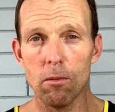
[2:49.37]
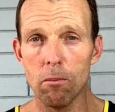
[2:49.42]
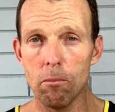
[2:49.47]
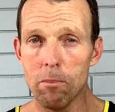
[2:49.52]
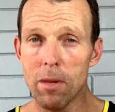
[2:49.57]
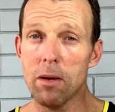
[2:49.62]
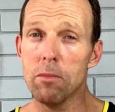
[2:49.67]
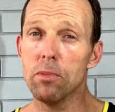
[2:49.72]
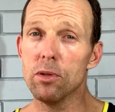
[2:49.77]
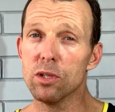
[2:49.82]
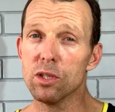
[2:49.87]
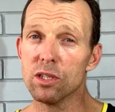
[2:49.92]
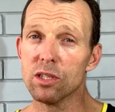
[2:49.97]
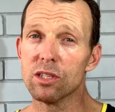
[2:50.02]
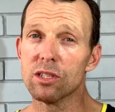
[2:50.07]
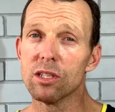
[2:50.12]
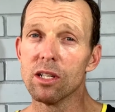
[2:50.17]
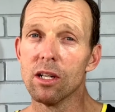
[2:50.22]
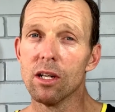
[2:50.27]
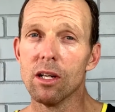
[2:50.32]

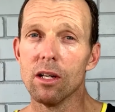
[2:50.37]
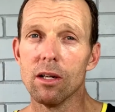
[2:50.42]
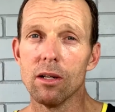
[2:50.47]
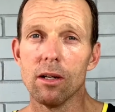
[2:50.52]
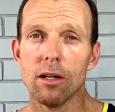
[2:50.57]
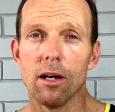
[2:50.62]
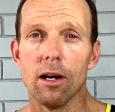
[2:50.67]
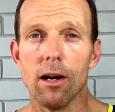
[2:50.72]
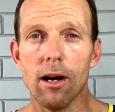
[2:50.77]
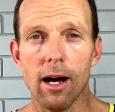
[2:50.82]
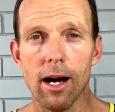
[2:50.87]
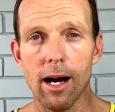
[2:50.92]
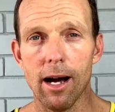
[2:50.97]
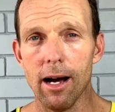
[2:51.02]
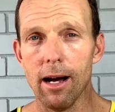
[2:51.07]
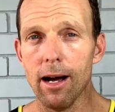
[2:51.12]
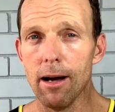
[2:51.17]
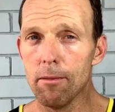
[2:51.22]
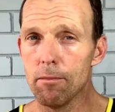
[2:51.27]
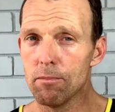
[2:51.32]
members,
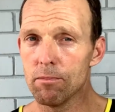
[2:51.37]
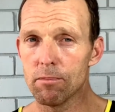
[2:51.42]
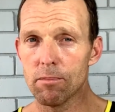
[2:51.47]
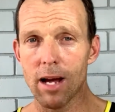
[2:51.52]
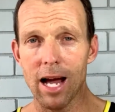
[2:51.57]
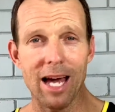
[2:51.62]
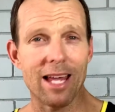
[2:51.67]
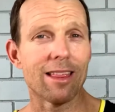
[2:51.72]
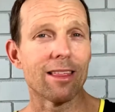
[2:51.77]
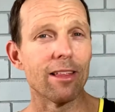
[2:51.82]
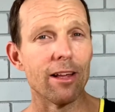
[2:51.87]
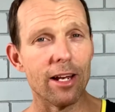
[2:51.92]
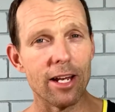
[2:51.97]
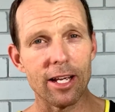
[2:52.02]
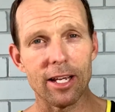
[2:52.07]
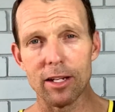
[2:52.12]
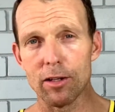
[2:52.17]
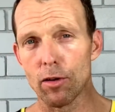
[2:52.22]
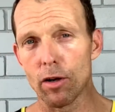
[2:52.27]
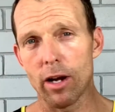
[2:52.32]

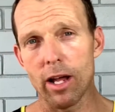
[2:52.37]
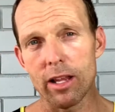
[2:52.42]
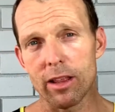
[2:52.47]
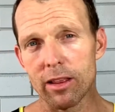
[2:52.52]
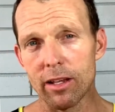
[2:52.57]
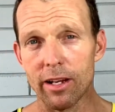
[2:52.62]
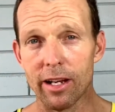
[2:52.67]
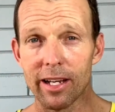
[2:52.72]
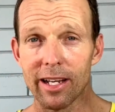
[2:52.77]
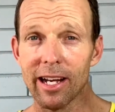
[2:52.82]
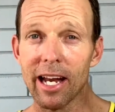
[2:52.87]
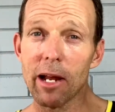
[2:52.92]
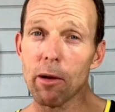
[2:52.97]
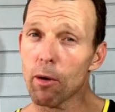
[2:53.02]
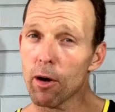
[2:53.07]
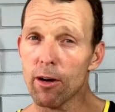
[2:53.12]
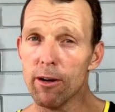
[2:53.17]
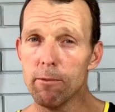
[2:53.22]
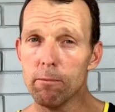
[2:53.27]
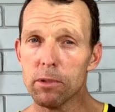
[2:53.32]
athletic and non-athletic and
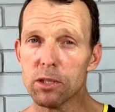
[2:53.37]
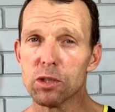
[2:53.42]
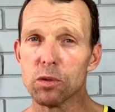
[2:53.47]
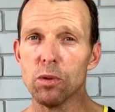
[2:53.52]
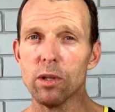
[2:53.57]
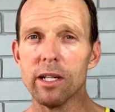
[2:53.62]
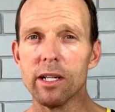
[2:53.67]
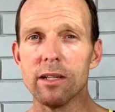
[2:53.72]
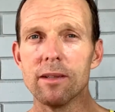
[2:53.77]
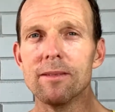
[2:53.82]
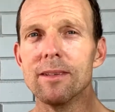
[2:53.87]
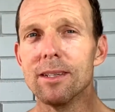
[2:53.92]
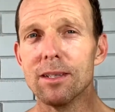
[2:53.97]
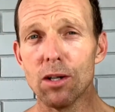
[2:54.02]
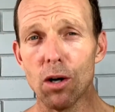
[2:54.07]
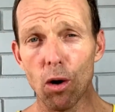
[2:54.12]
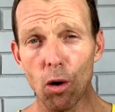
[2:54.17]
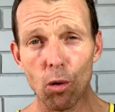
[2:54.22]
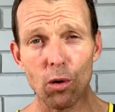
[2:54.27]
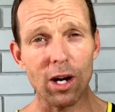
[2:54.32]
anywhere in between,
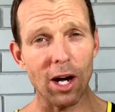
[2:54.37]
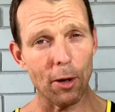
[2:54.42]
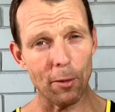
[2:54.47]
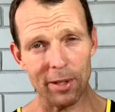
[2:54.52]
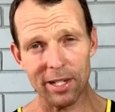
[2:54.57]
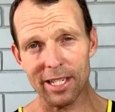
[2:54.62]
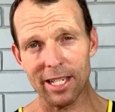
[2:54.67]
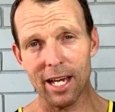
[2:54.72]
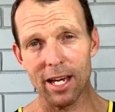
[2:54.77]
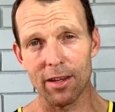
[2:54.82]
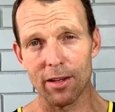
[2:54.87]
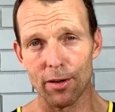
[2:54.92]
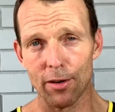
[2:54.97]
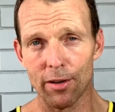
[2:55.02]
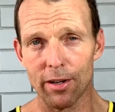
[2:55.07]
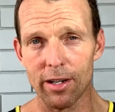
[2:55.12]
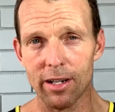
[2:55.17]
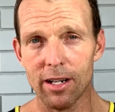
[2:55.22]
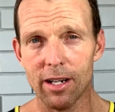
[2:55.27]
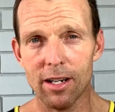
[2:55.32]
all coming together
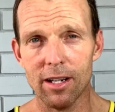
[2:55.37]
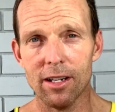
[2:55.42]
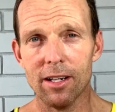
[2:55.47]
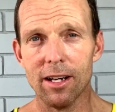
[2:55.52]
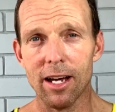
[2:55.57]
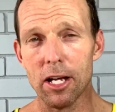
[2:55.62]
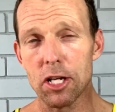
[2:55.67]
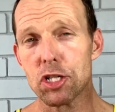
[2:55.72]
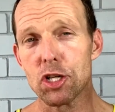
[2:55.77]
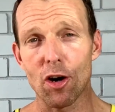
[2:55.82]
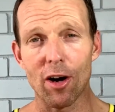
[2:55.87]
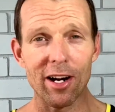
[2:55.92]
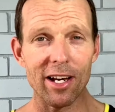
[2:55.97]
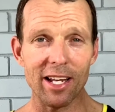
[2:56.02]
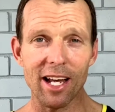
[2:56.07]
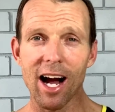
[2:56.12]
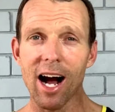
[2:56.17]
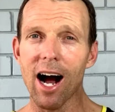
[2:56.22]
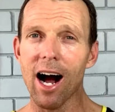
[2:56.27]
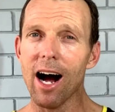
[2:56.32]
and
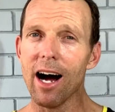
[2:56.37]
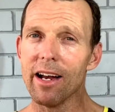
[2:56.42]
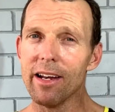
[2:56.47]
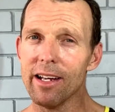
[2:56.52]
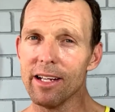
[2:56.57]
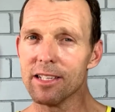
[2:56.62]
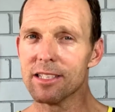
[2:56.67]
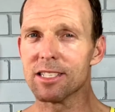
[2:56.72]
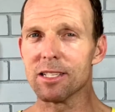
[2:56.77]
training hard and